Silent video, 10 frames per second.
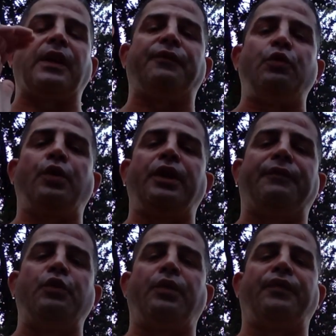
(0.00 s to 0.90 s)
if he would
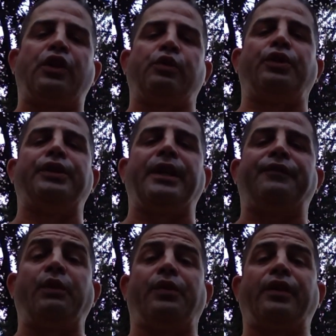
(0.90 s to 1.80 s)
have included
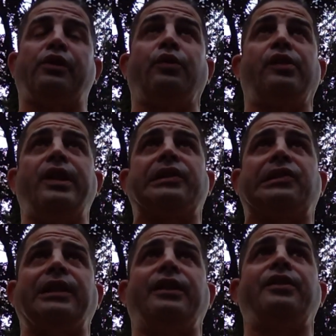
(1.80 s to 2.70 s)
that
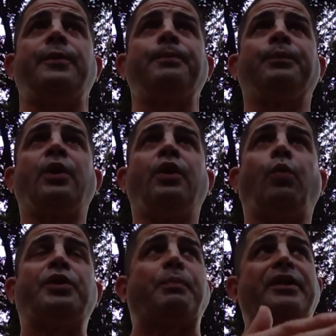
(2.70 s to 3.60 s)
scene,
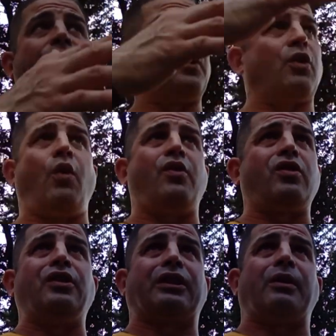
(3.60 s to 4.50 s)
we spent
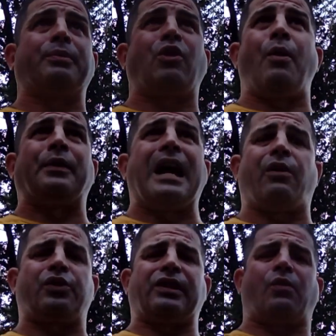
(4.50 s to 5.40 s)
a couple
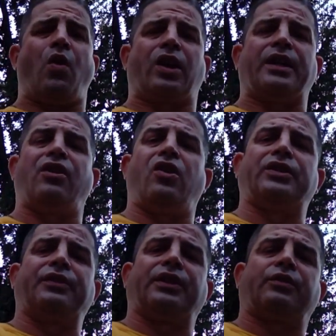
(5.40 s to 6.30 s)
hours like walking all
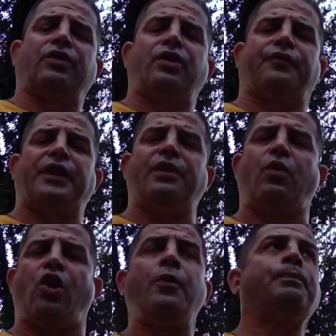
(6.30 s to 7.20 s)
down the graffiti
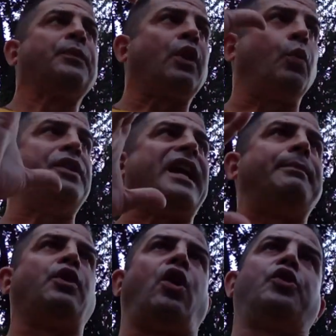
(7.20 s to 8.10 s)
wall. We
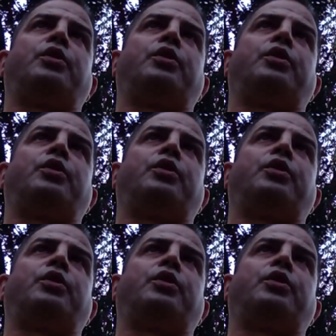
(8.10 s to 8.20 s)
named all